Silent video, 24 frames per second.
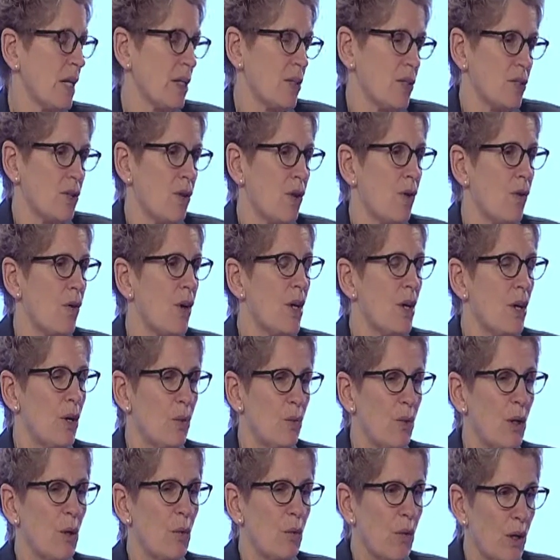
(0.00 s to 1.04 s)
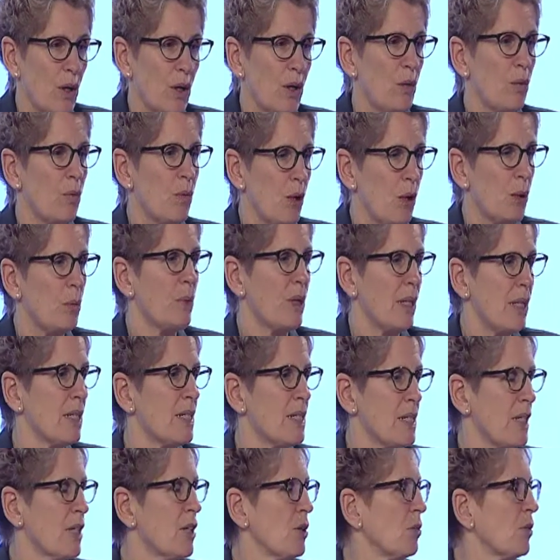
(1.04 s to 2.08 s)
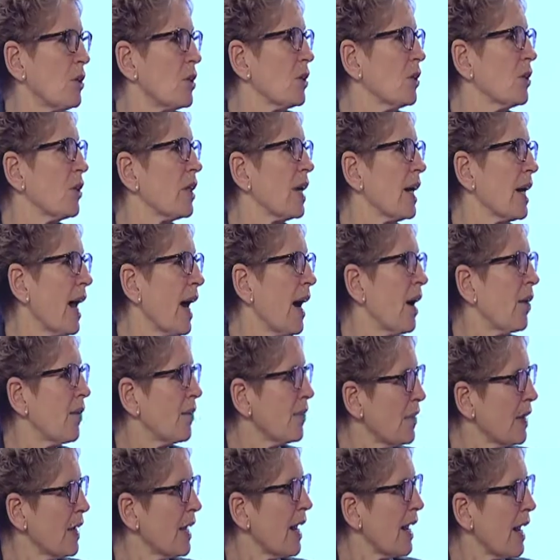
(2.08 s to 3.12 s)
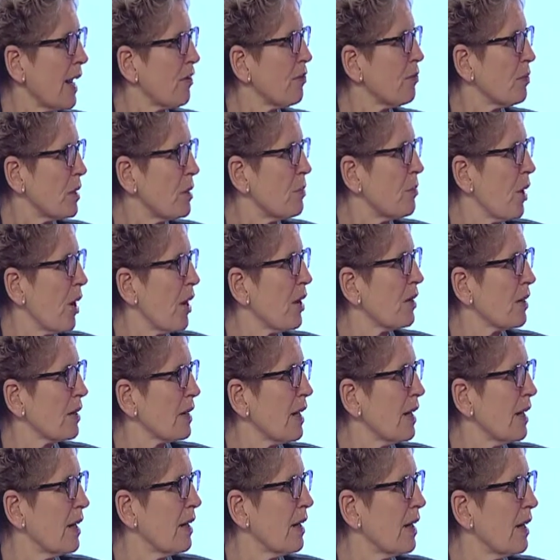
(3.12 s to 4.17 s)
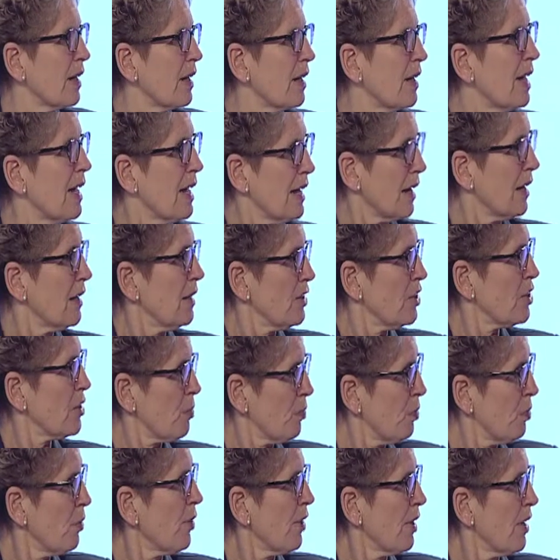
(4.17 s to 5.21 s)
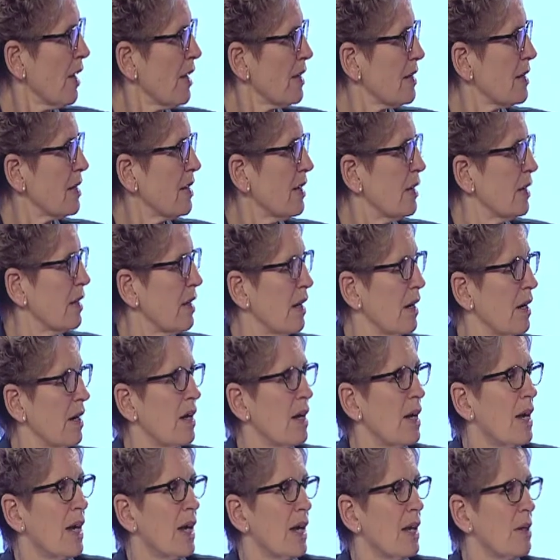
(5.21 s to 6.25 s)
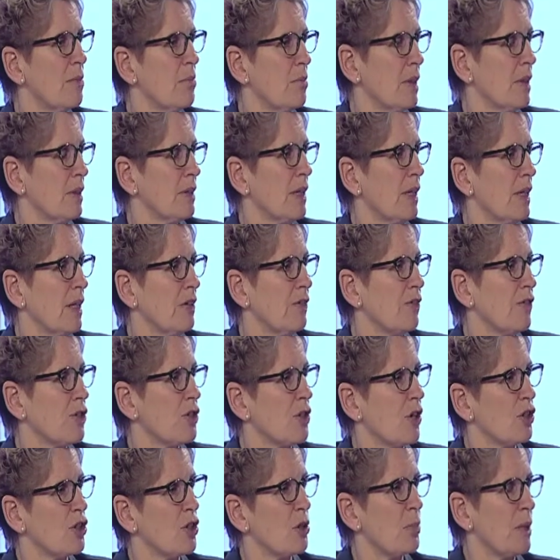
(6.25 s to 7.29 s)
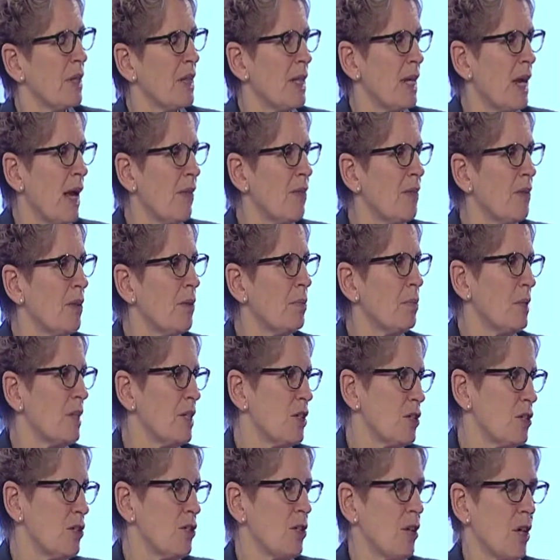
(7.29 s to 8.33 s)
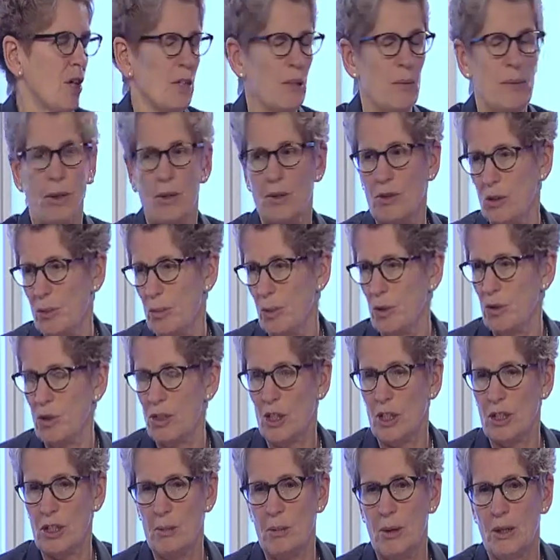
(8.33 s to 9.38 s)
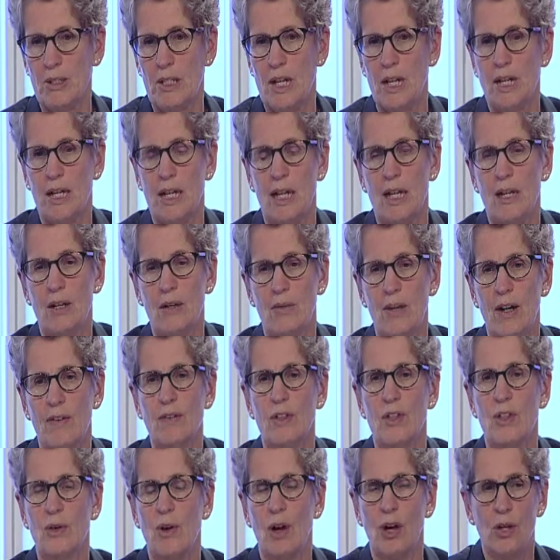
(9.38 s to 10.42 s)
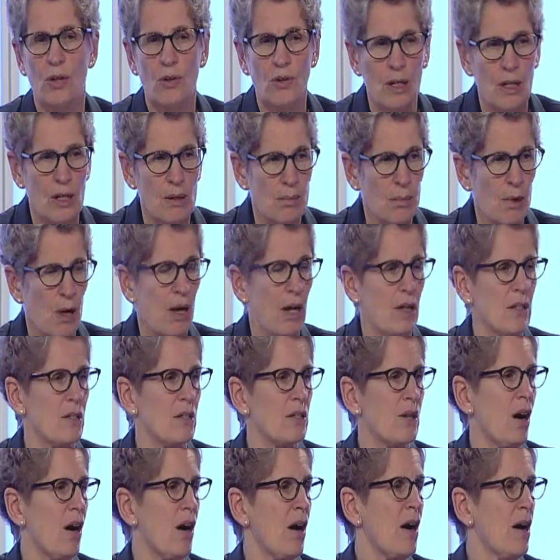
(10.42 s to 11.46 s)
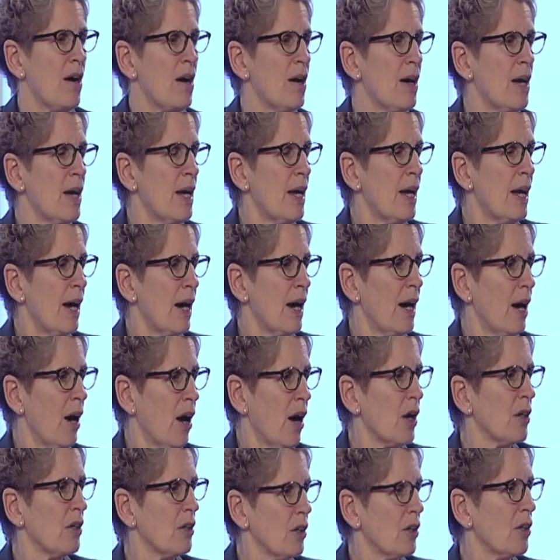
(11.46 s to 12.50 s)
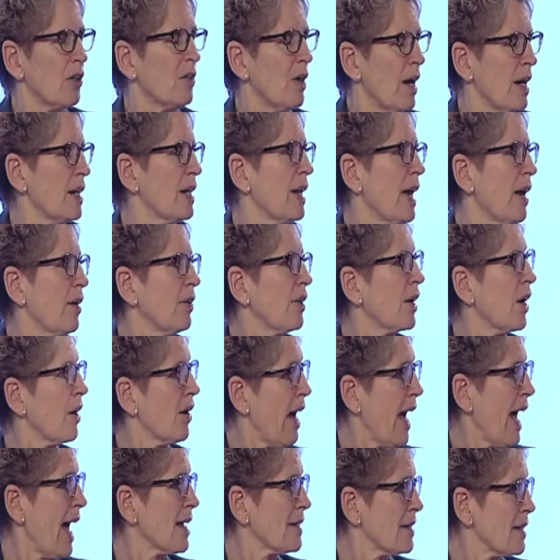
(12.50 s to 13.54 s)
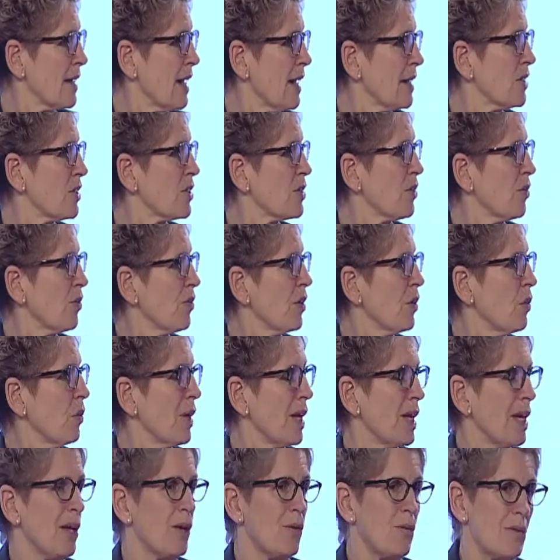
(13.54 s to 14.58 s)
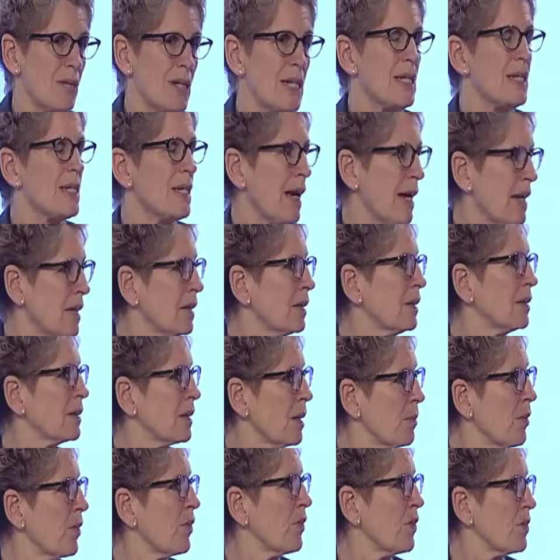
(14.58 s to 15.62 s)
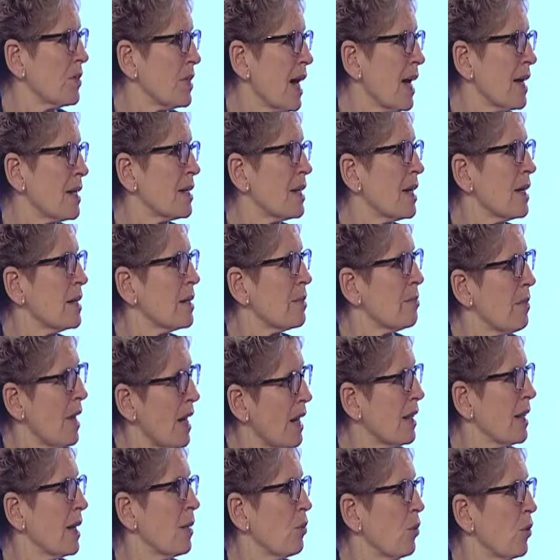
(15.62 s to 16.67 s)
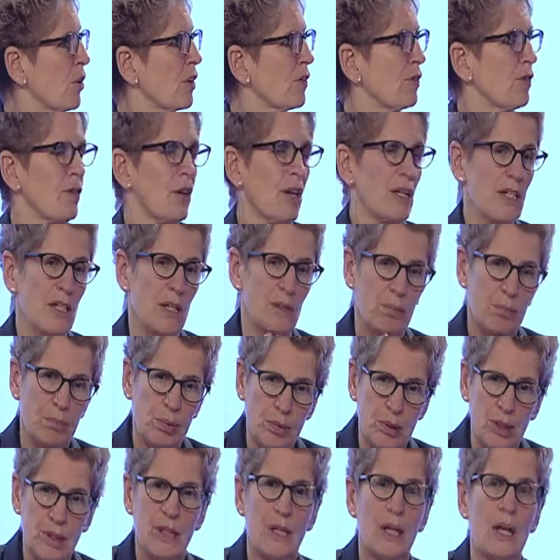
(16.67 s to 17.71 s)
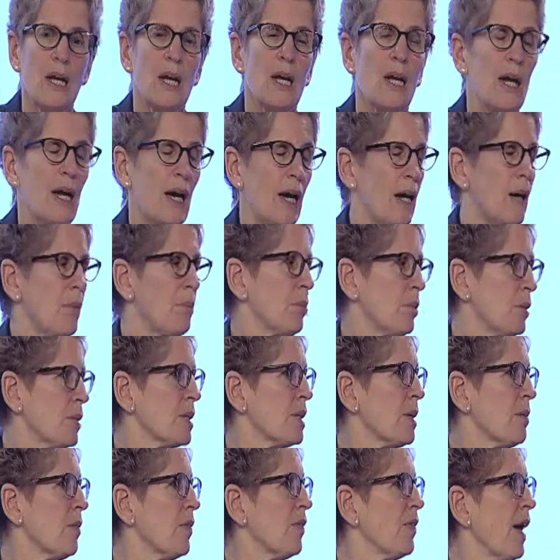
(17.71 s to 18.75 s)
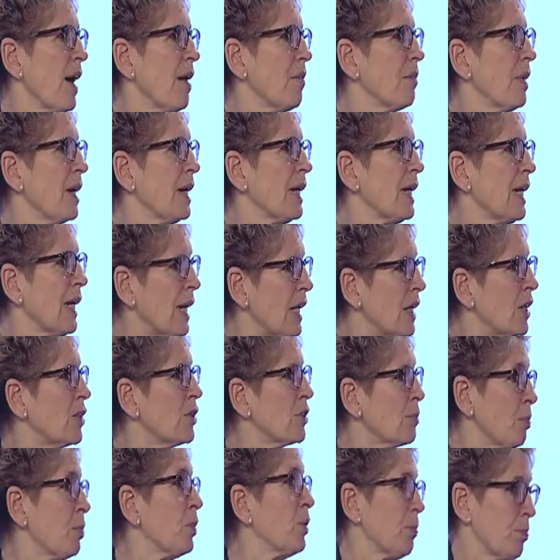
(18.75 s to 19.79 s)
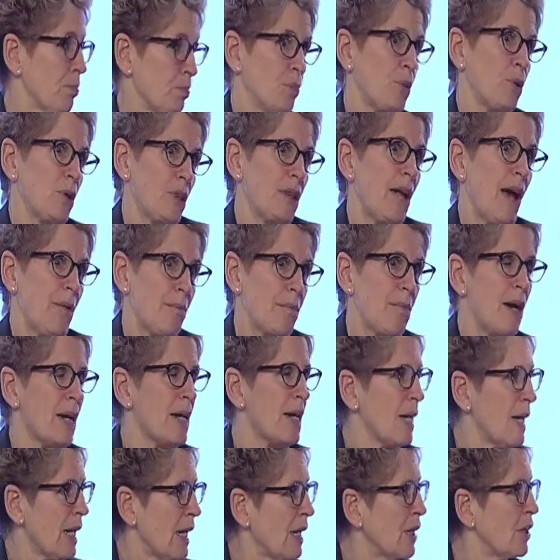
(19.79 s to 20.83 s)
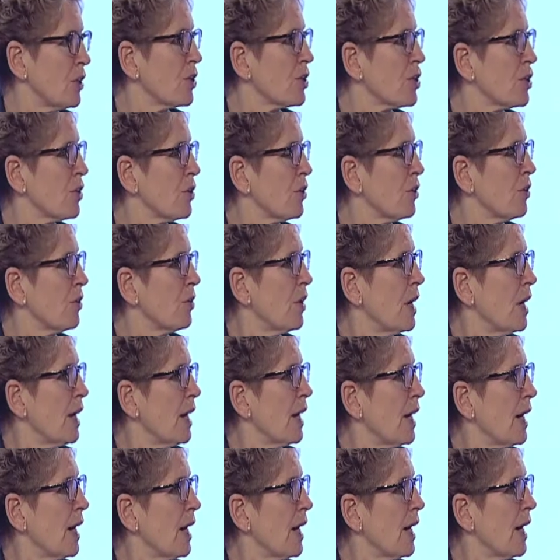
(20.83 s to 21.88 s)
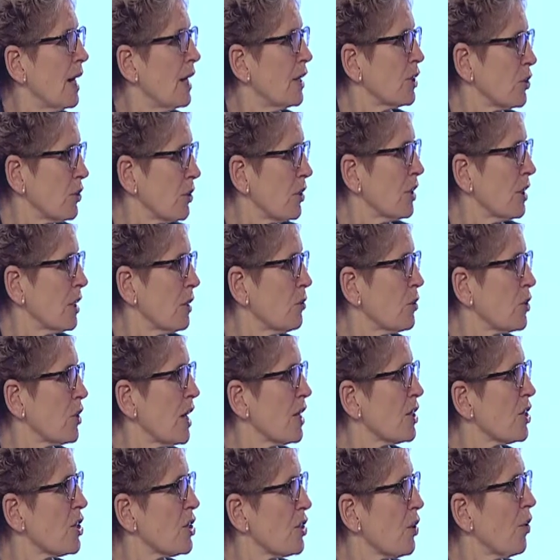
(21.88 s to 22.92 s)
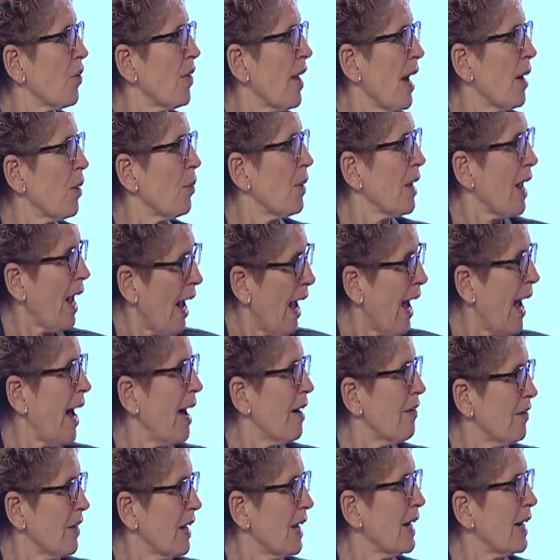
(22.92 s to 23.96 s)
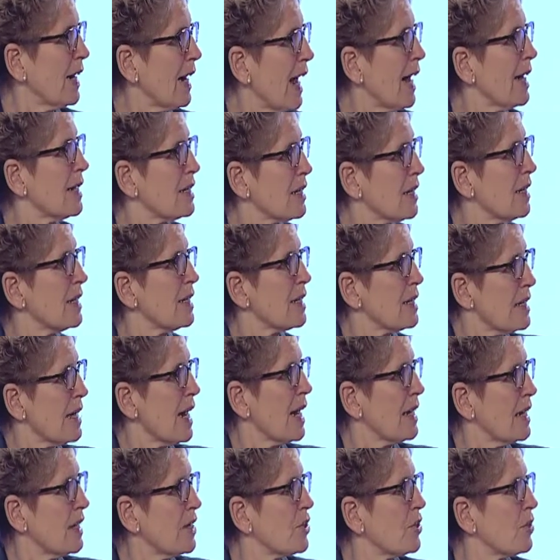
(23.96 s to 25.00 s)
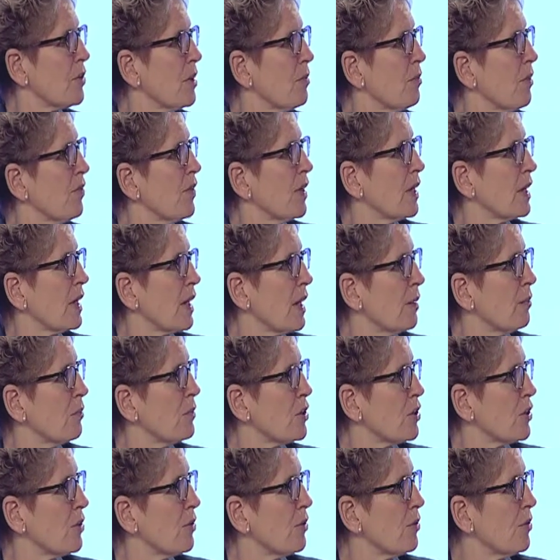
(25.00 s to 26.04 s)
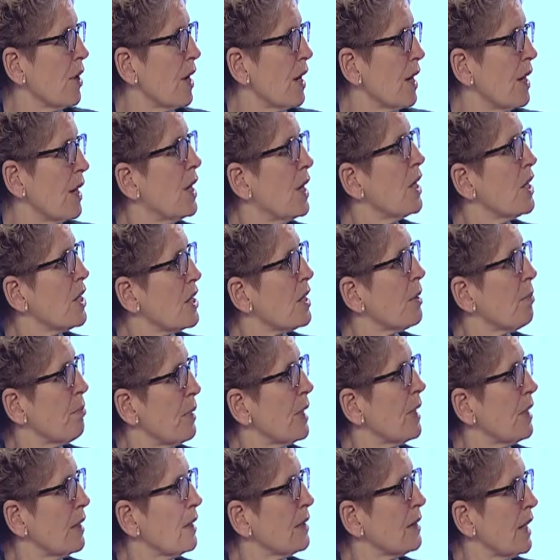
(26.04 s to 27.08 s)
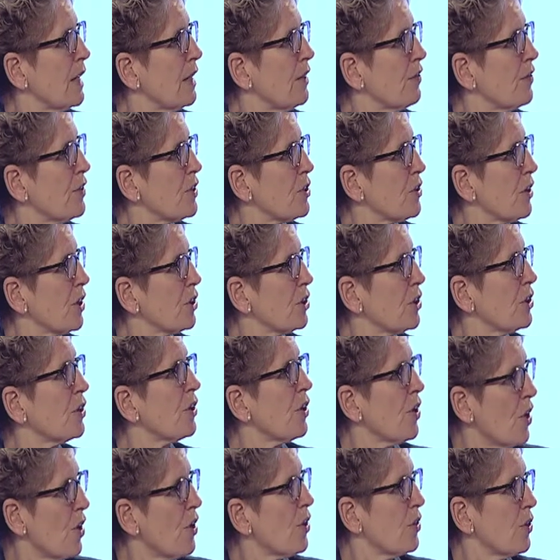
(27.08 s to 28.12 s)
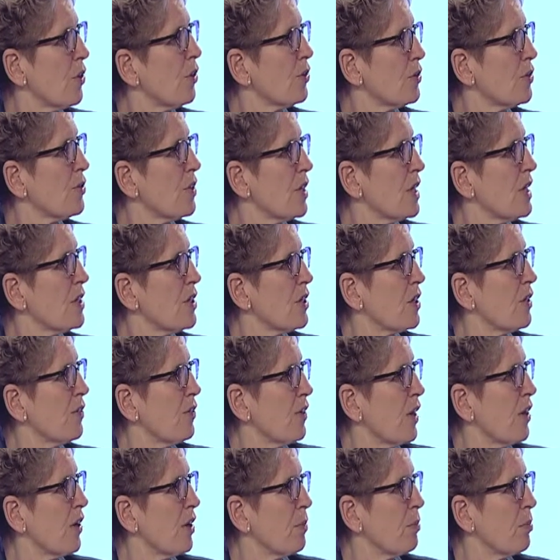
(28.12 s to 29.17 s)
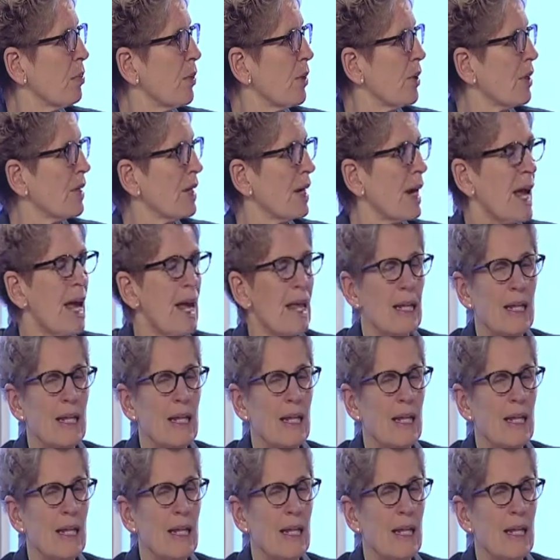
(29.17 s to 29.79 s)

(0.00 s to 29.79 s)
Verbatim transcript: And so we will will be continuing to look at how the AFP model can uh, can support us in uh, in building infrastructure. But the other piece you talked about, you both talked about dedicated revenue. Our green bonds, our uh, our look right now at our assets, so that we can recycle some of those assets, make them work for us, and put uh, put some of that money in put put that money into uh, a Trillium Trust, so that we have it as a steady stream of income to to build infrastructure those are things that are very important.